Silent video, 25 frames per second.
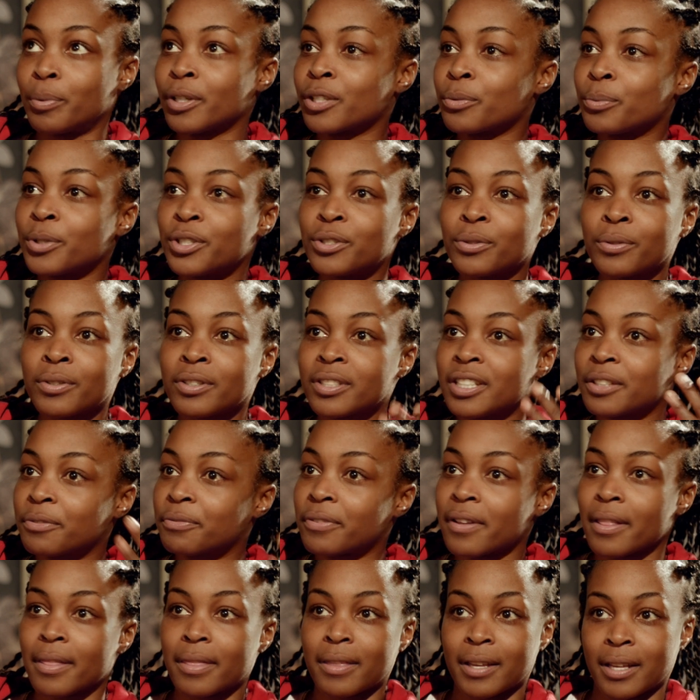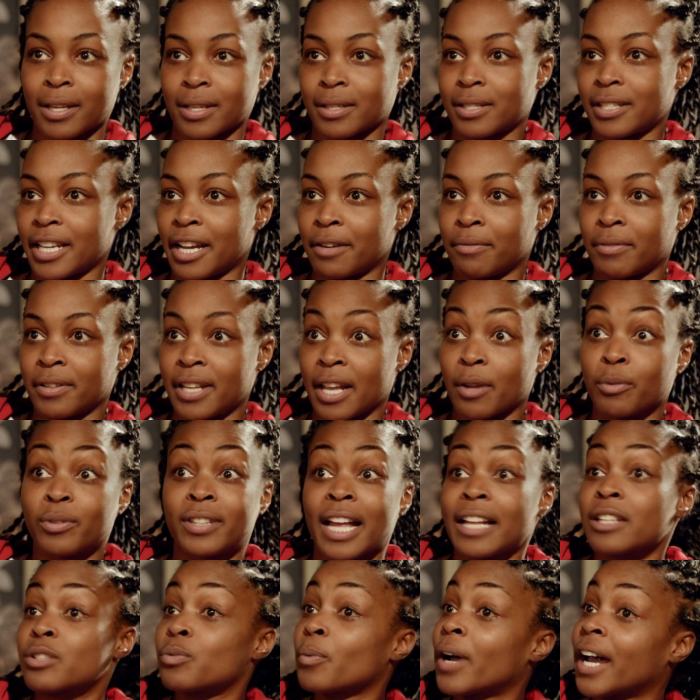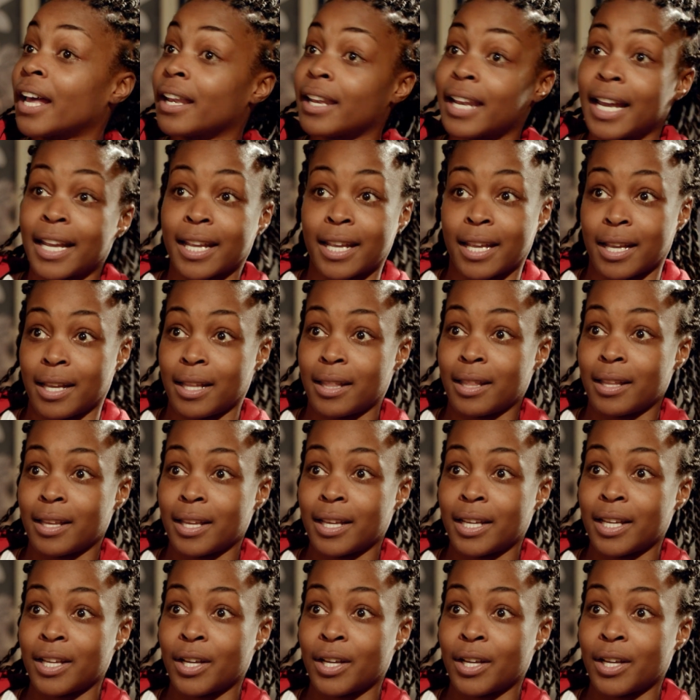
But we're doing different things every day. That's why I like it.